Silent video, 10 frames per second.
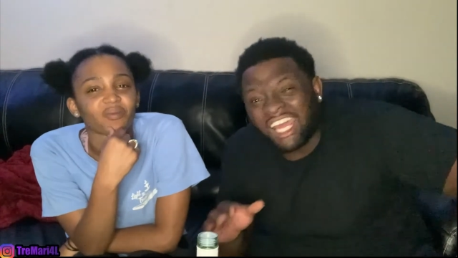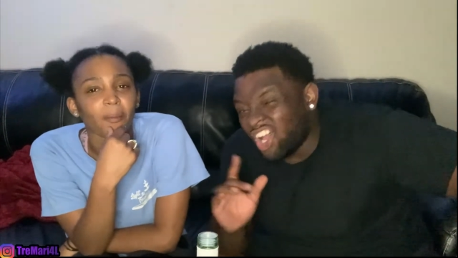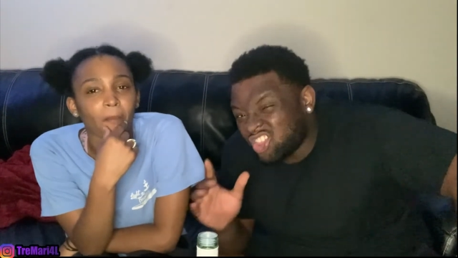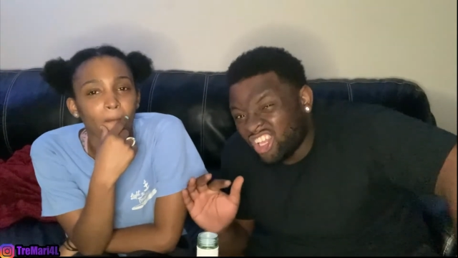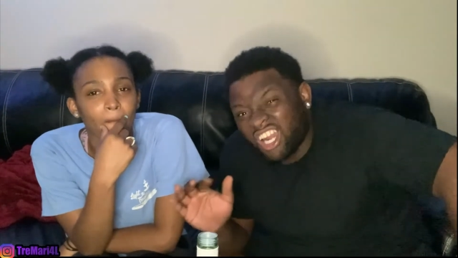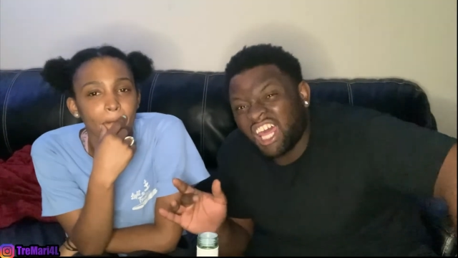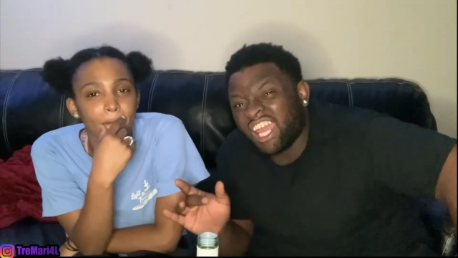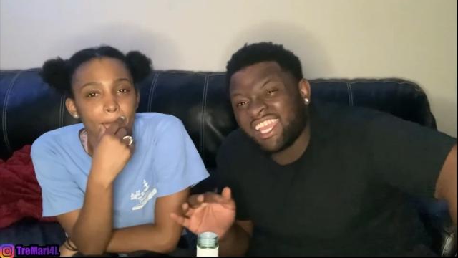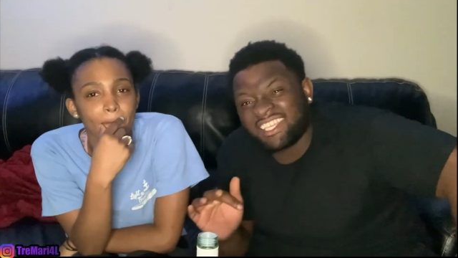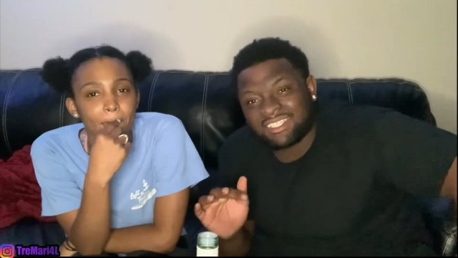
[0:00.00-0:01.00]
Speaker 1: all through the
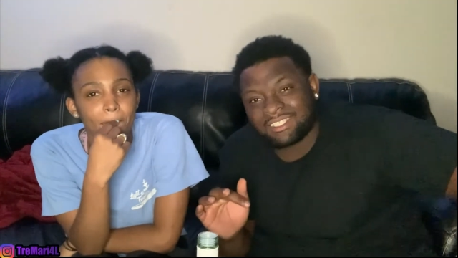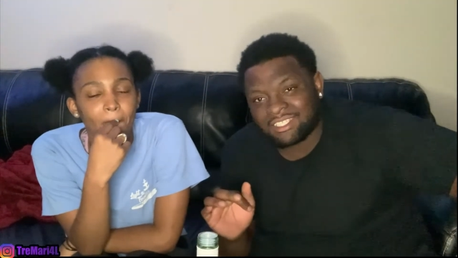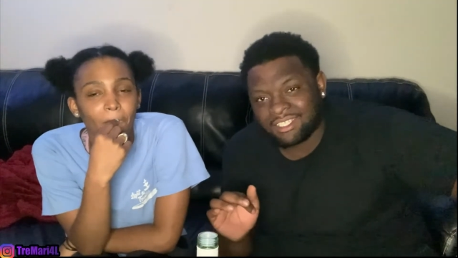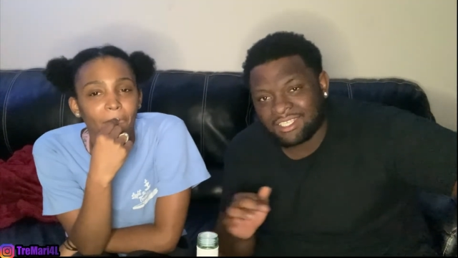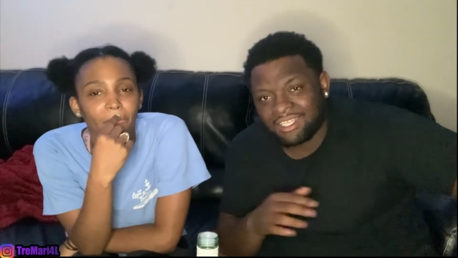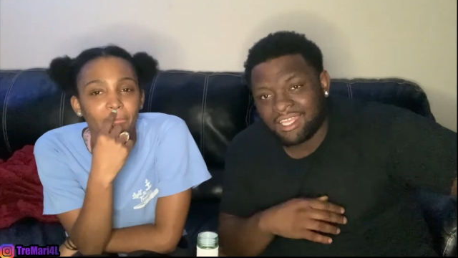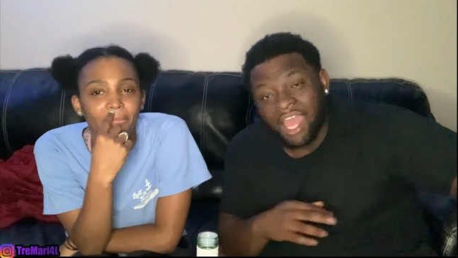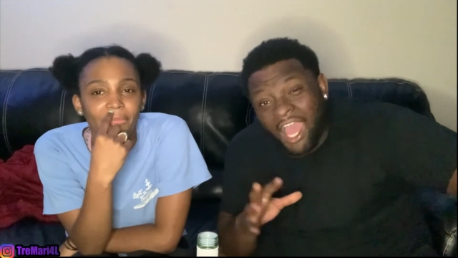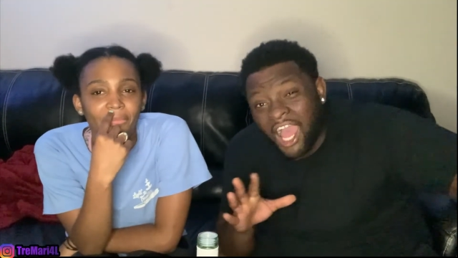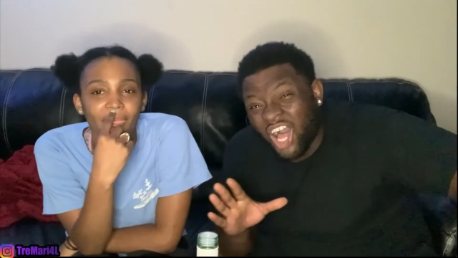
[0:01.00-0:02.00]
likes,
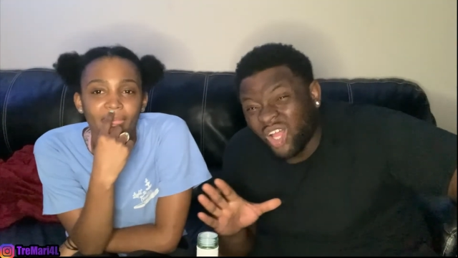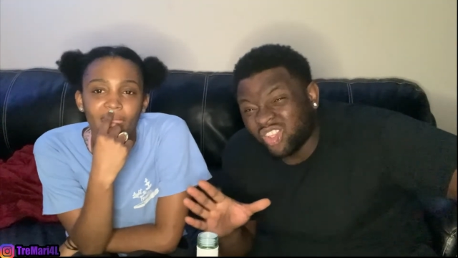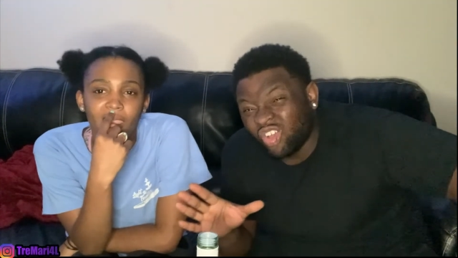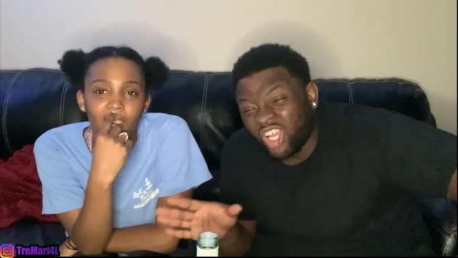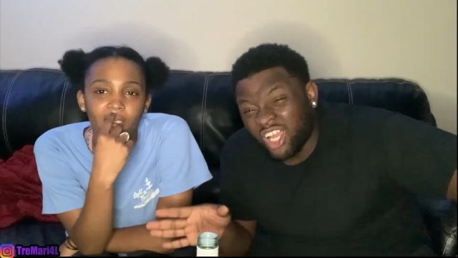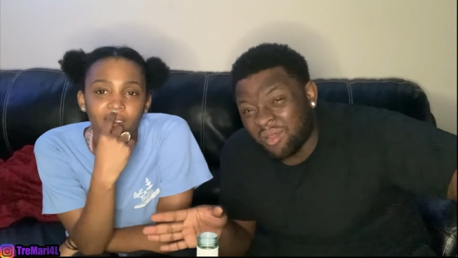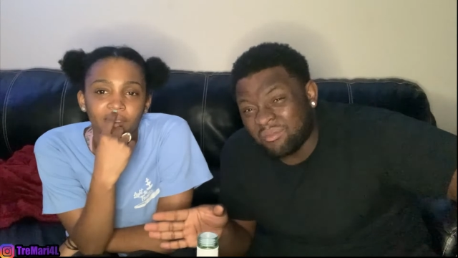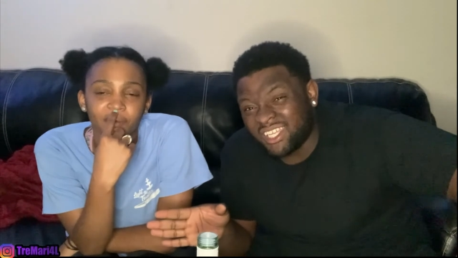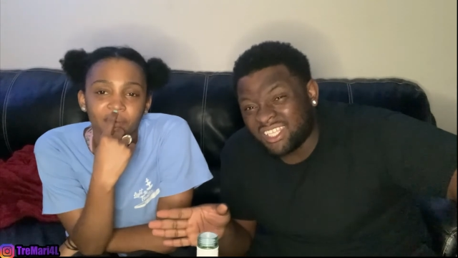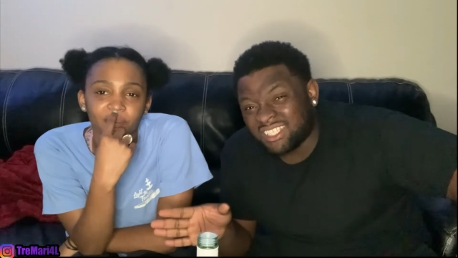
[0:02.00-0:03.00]
all through the
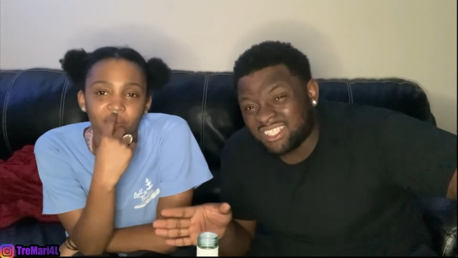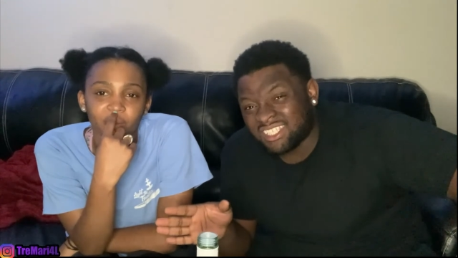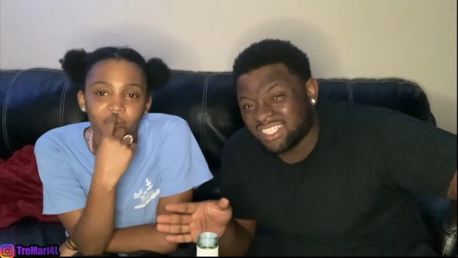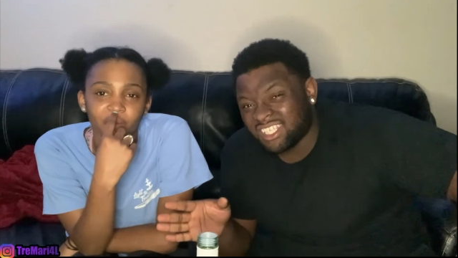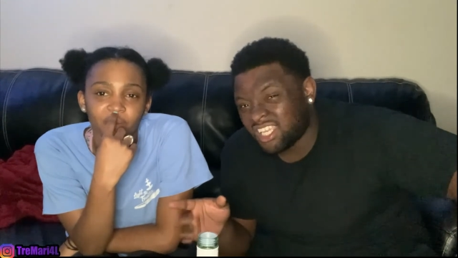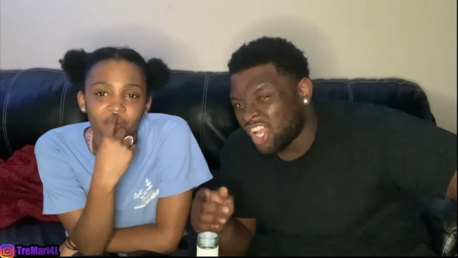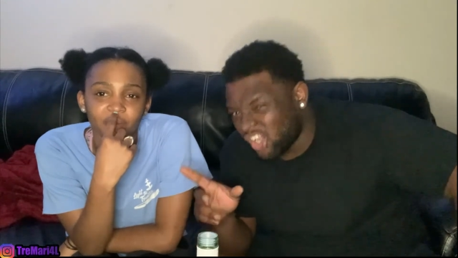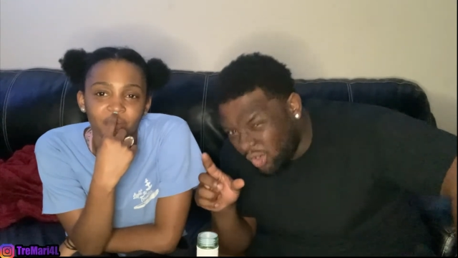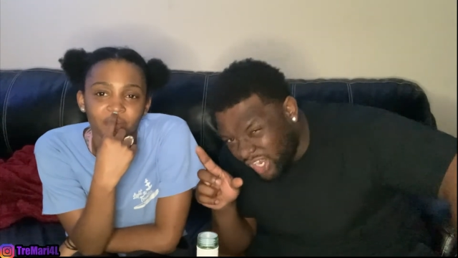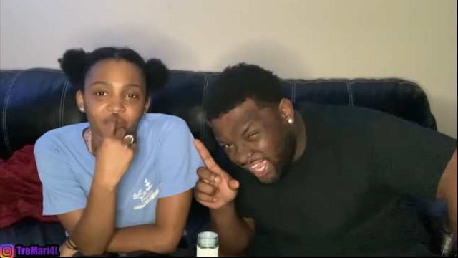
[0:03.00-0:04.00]
comments,
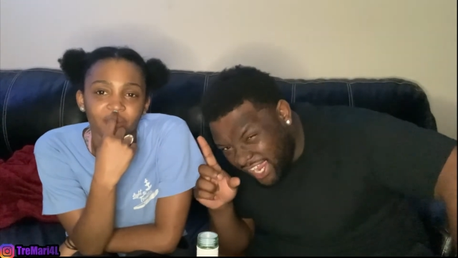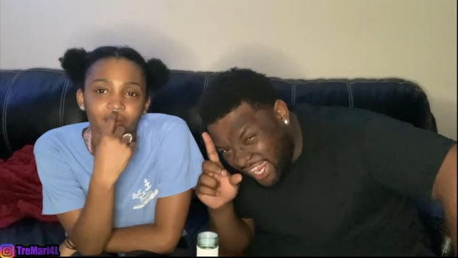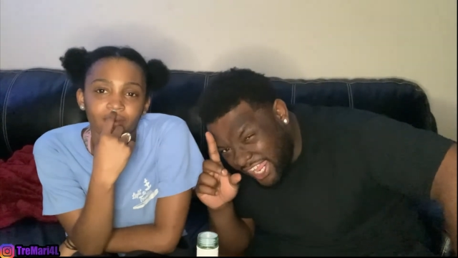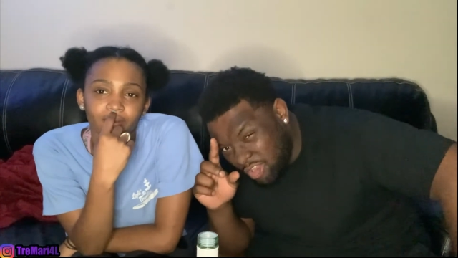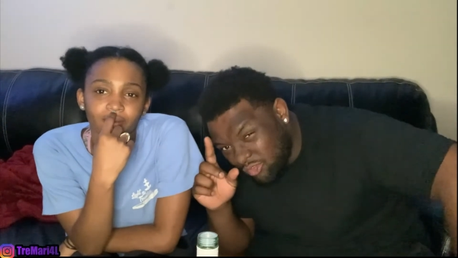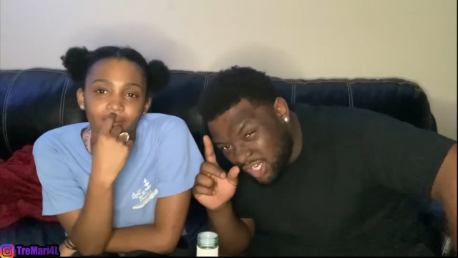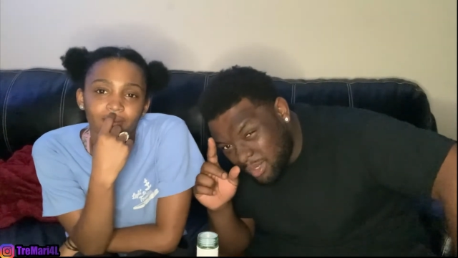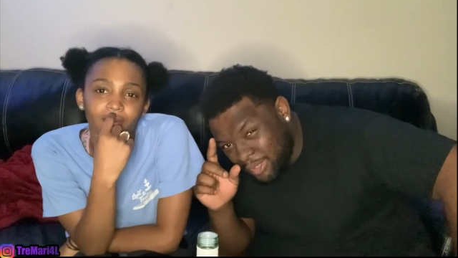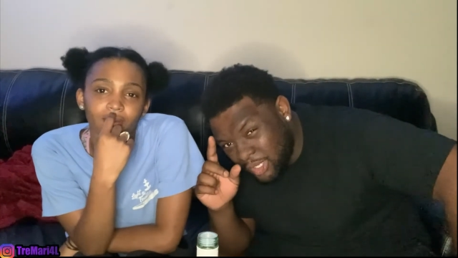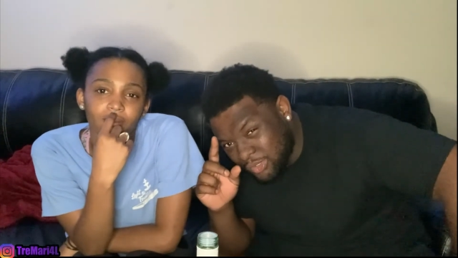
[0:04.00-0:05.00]
going down to every
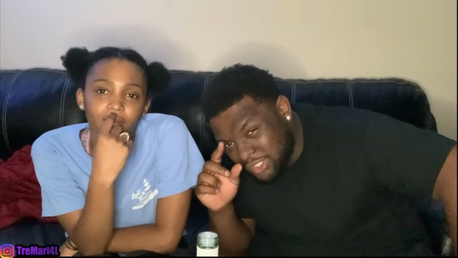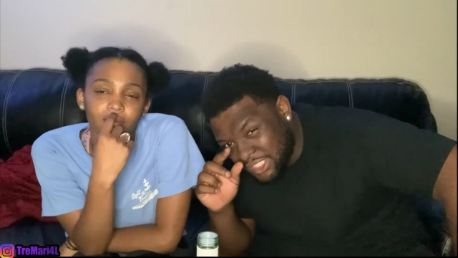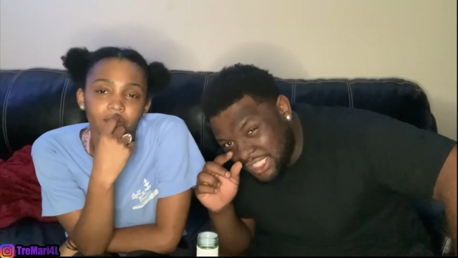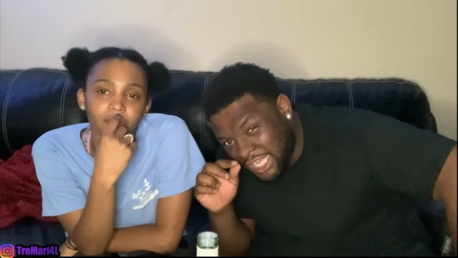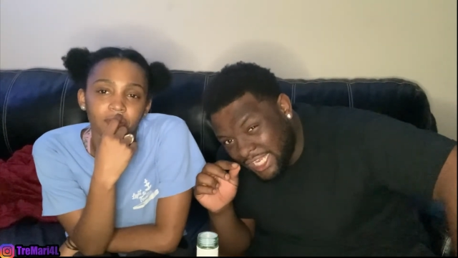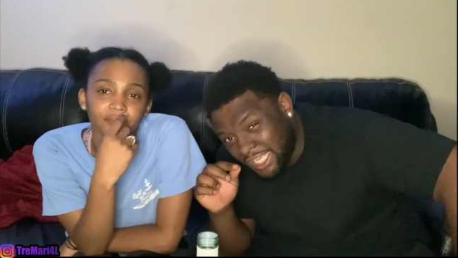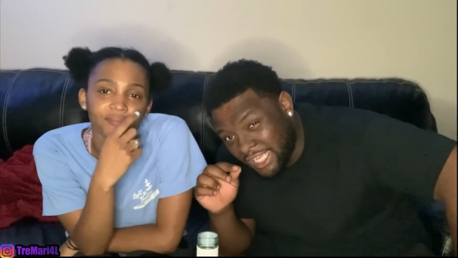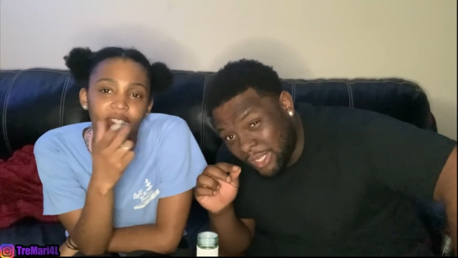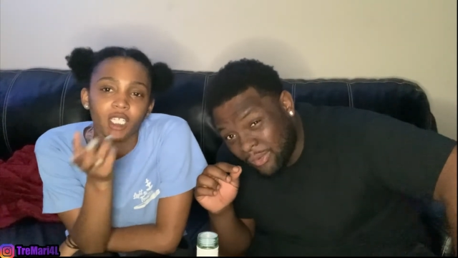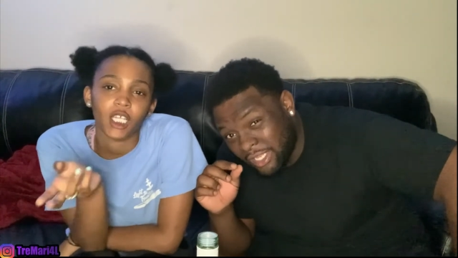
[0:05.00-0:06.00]
little post, see like
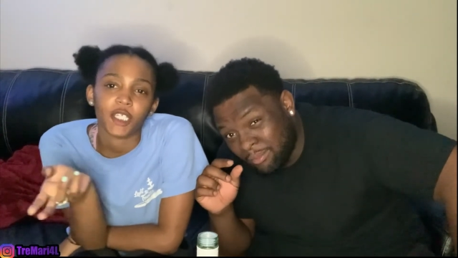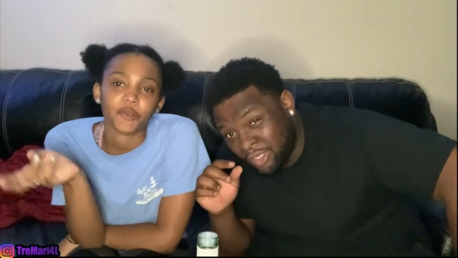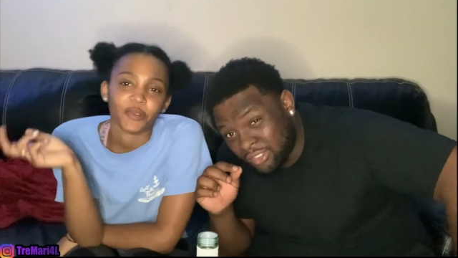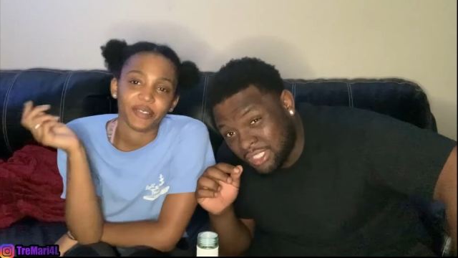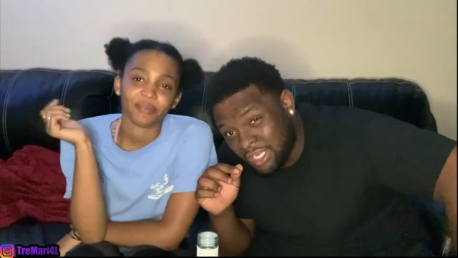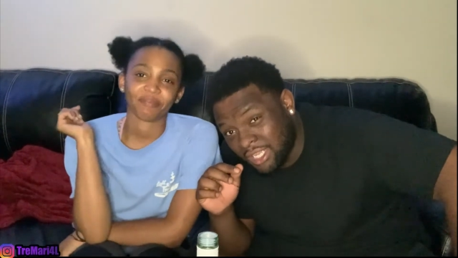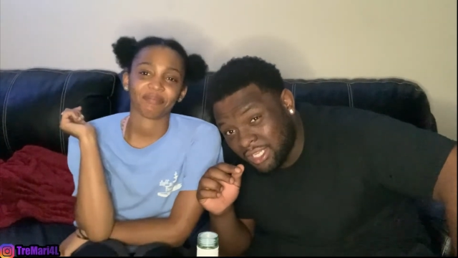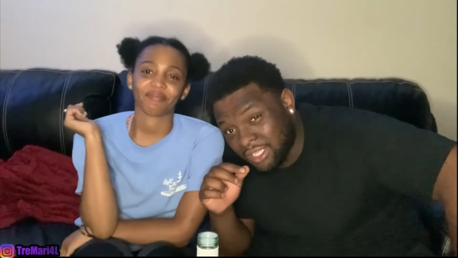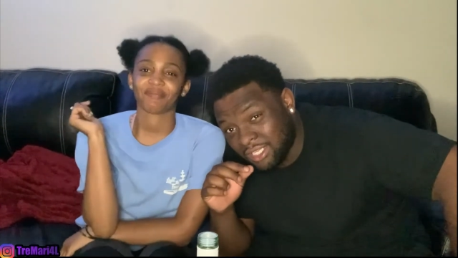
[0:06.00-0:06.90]
damn what
Speaker 2: they post today.